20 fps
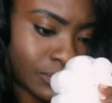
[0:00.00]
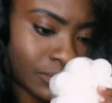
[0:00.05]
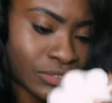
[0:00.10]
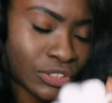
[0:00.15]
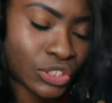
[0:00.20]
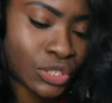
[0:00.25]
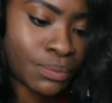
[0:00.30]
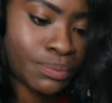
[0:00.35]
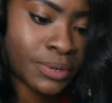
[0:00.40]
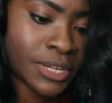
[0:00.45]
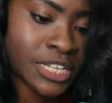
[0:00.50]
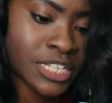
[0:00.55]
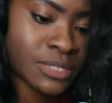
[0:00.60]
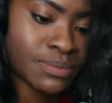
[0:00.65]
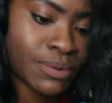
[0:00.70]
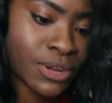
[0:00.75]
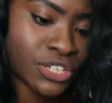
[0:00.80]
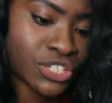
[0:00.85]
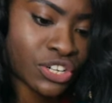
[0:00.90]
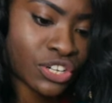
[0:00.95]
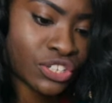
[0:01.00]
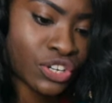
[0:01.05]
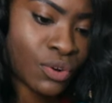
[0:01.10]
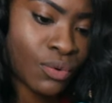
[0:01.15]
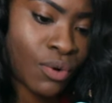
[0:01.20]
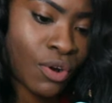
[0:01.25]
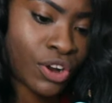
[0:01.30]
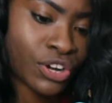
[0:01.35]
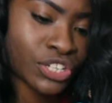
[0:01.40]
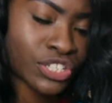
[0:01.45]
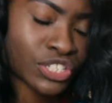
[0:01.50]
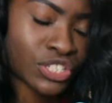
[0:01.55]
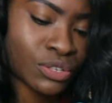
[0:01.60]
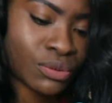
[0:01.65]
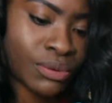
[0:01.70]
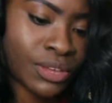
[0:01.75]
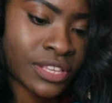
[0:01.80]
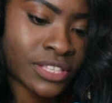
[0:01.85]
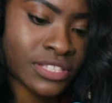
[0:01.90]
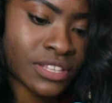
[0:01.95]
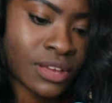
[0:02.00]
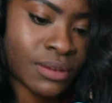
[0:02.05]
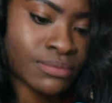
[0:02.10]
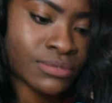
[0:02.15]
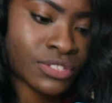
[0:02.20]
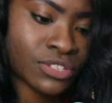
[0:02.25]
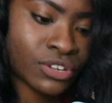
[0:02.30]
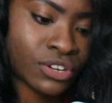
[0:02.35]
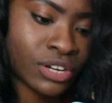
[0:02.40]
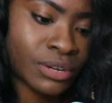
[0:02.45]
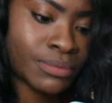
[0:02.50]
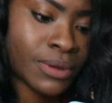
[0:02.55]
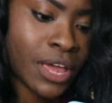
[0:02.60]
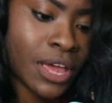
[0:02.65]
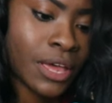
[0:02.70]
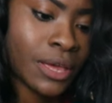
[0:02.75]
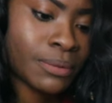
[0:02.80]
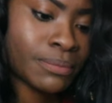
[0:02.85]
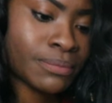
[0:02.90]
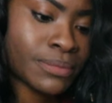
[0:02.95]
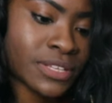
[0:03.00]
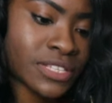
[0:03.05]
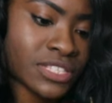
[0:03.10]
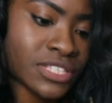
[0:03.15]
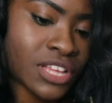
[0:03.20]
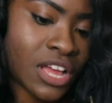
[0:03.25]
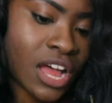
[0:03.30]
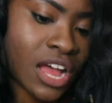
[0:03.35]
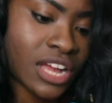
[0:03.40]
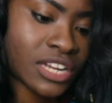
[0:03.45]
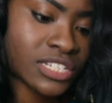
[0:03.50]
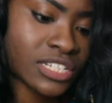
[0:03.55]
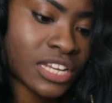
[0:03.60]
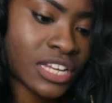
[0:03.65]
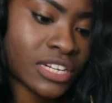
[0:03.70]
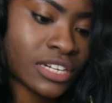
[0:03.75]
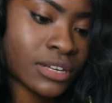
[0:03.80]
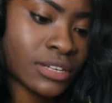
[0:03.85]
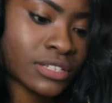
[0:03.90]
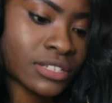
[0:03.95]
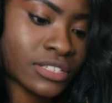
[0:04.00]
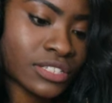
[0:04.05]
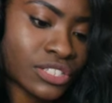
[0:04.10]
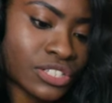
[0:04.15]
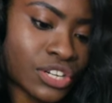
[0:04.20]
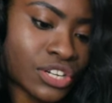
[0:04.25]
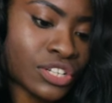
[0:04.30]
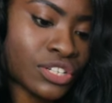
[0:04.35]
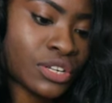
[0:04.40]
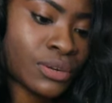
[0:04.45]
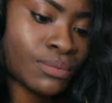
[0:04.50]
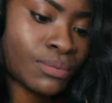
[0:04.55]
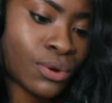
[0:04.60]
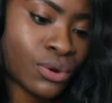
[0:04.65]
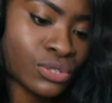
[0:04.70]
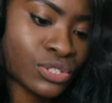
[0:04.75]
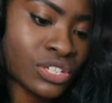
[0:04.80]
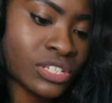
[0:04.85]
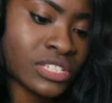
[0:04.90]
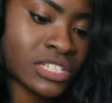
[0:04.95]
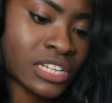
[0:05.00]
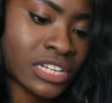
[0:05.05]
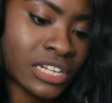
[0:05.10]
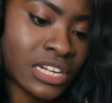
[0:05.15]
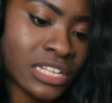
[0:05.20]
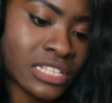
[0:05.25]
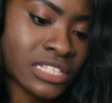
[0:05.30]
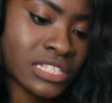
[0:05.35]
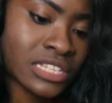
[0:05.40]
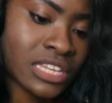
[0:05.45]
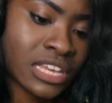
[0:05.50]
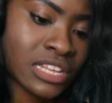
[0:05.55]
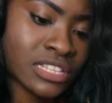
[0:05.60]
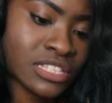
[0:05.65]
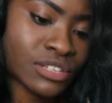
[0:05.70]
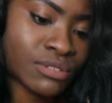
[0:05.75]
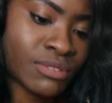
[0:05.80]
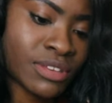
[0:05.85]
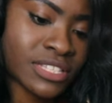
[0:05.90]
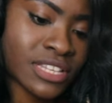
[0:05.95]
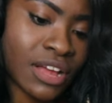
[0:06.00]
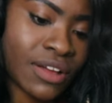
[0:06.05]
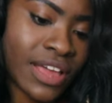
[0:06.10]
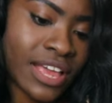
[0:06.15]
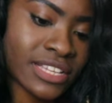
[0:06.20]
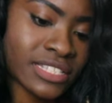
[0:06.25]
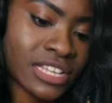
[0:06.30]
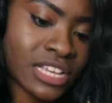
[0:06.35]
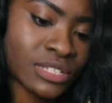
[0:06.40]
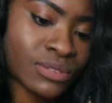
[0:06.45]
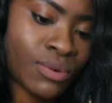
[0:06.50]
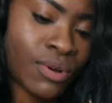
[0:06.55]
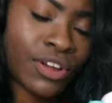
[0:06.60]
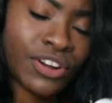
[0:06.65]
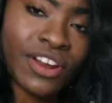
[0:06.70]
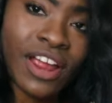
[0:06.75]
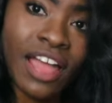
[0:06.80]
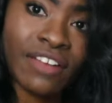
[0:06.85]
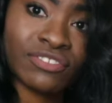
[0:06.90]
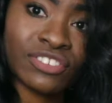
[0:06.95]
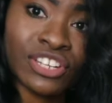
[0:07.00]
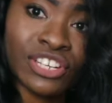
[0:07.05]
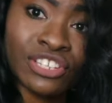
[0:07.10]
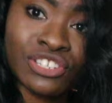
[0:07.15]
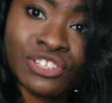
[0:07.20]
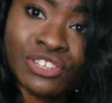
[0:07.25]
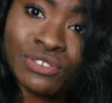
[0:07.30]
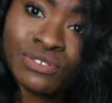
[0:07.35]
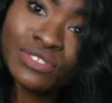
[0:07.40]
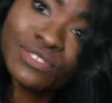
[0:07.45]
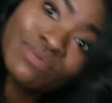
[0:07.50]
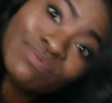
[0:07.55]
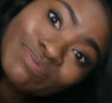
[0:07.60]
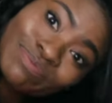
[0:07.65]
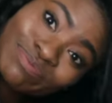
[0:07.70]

So place sponge under water, squeeze, observe, massage in a circular motion to cleanse skin. Squeeze out excess water after you choose.